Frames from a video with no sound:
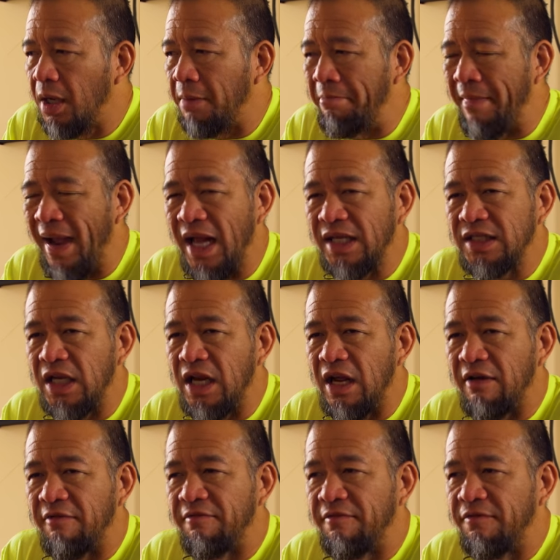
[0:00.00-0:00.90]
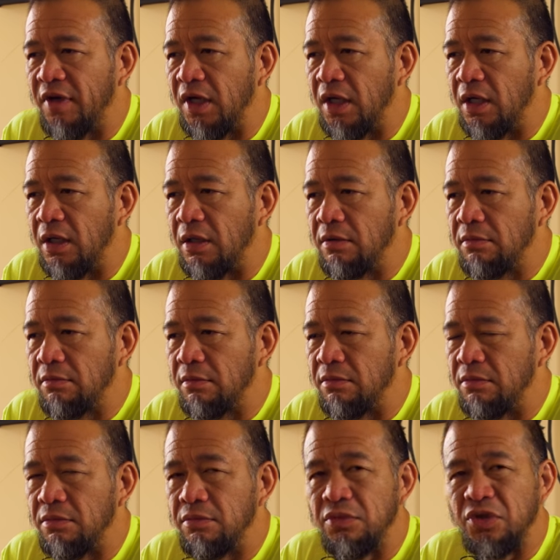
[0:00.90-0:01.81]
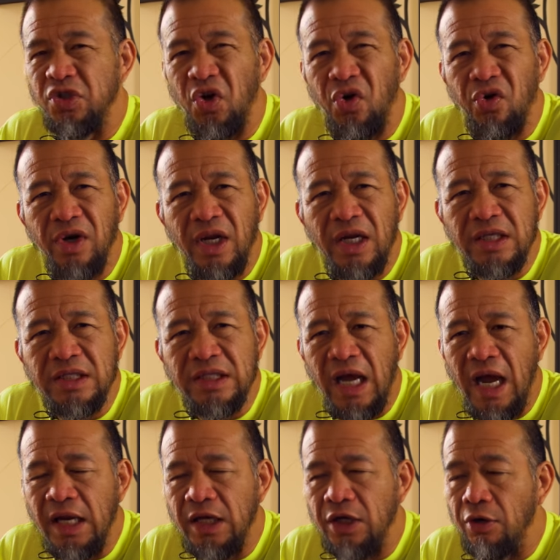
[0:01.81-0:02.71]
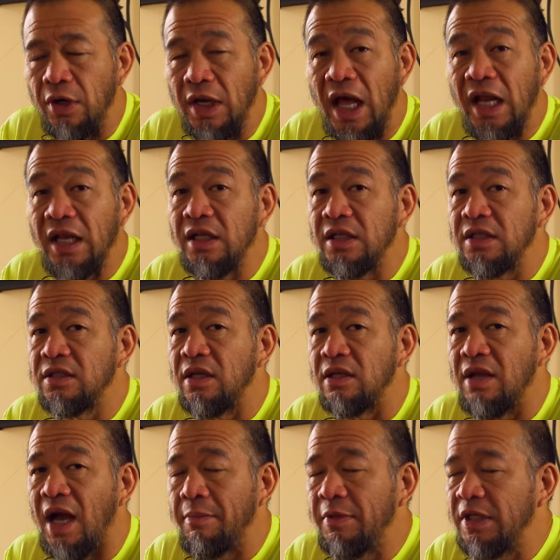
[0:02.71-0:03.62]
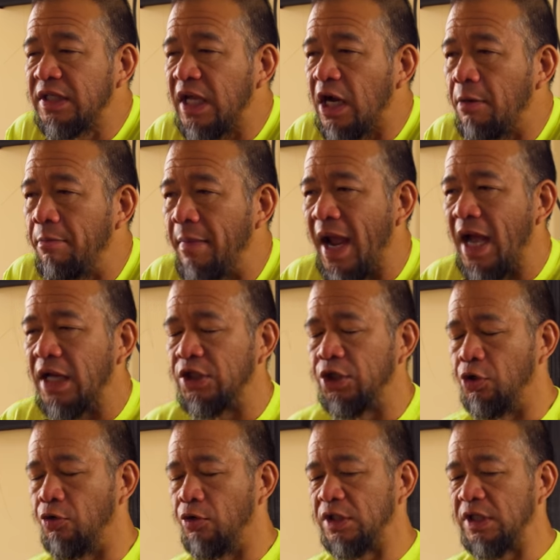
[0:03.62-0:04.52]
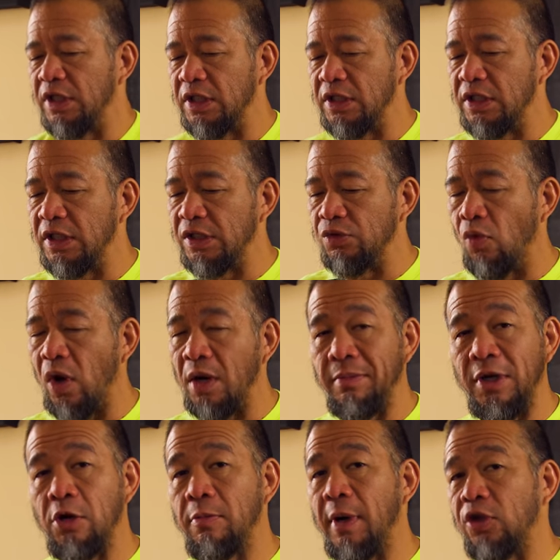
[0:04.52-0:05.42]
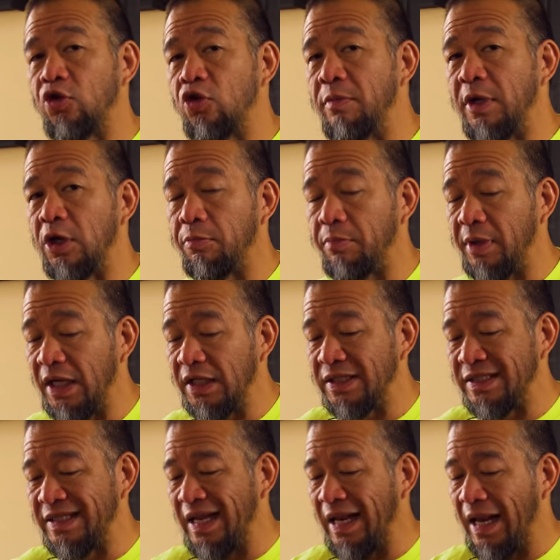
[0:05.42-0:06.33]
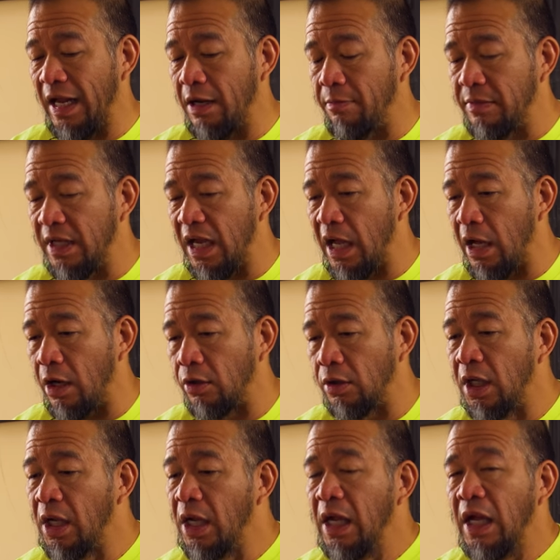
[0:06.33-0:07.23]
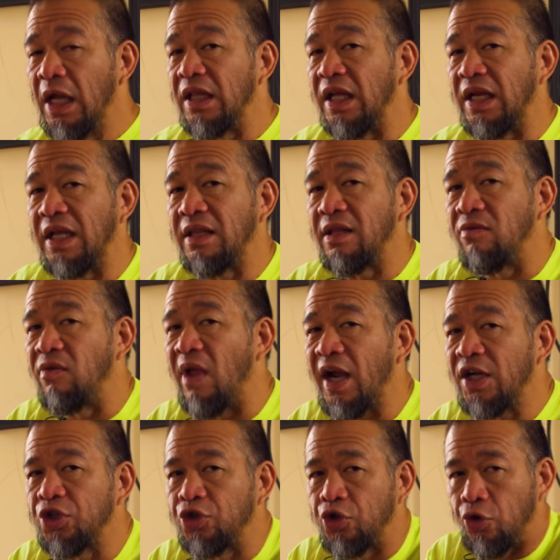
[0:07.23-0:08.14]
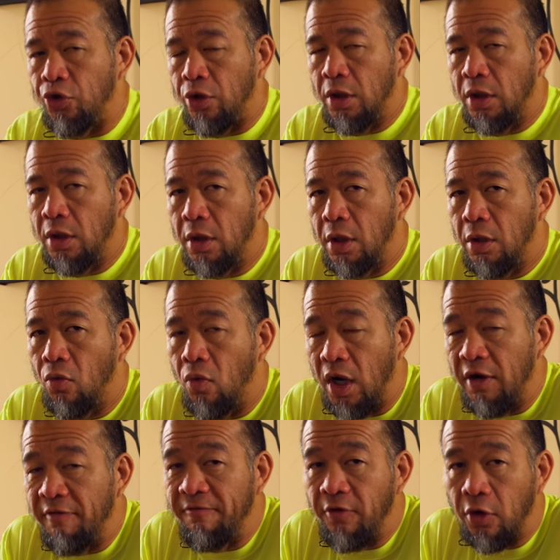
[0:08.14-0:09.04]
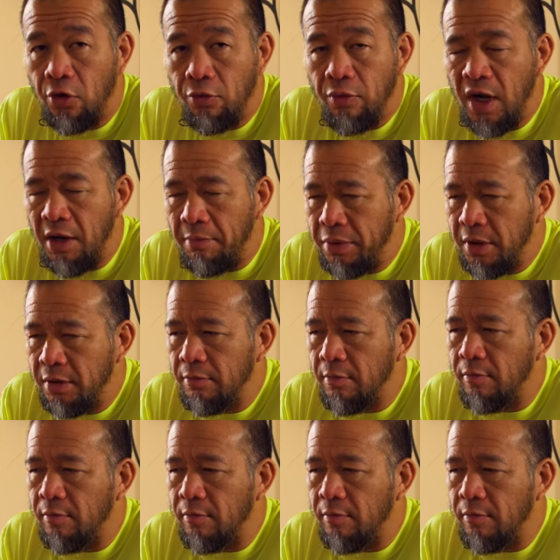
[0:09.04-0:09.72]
Mats that have dirt inside. You know, a lot of these tatami style mats, you know, where it's these 1 meter by 2 meter pieces, they lay them down, they get the textured one for grip.